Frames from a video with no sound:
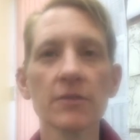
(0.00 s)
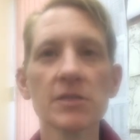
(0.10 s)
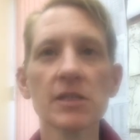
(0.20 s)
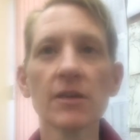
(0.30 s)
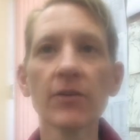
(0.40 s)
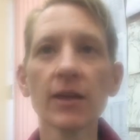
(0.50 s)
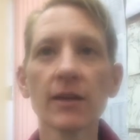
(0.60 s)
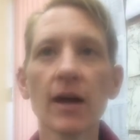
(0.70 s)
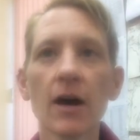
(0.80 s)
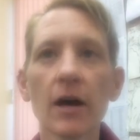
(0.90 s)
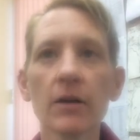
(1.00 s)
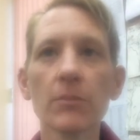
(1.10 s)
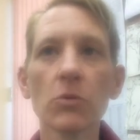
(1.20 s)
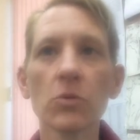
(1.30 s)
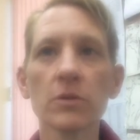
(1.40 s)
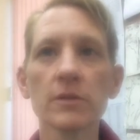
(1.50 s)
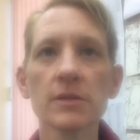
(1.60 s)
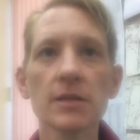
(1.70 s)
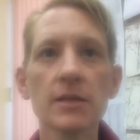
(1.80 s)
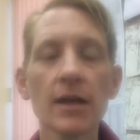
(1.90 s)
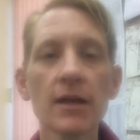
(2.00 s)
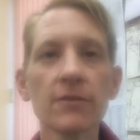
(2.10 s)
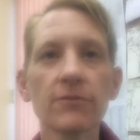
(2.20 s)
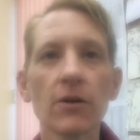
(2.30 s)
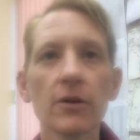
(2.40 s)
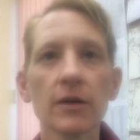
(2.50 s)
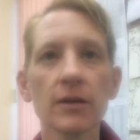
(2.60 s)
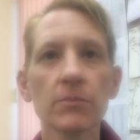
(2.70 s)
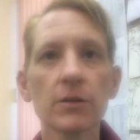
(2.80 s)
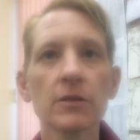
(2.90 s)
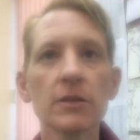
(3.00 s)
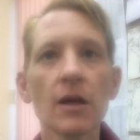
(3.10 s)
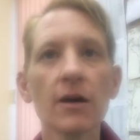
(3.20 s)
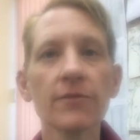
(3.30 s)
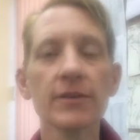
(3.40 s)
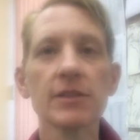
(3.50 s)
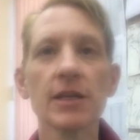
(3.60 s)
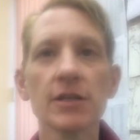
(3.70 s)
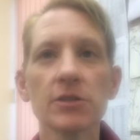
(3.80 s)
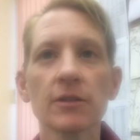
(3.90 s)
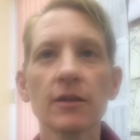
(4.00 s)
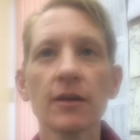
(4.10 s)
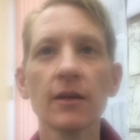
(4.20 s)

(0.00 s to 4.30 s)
of significantly higher importance to native fauna compared to young vegetation?